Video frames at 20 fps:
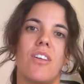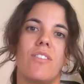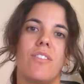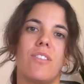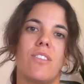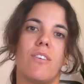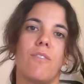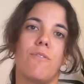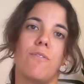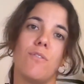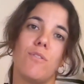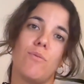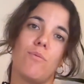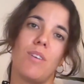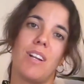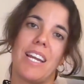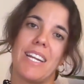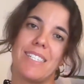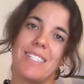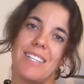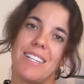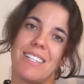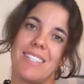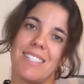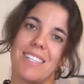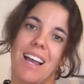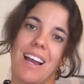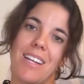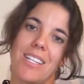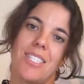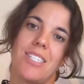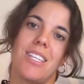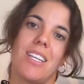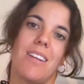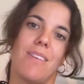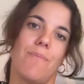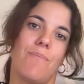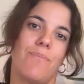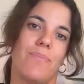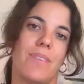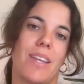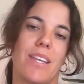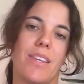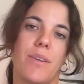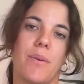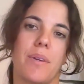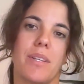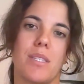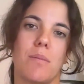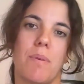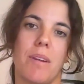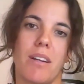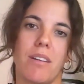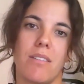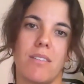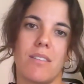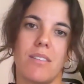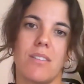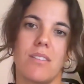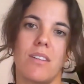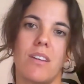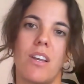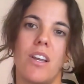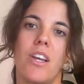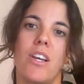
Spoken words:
the food-related anxiety that you experience.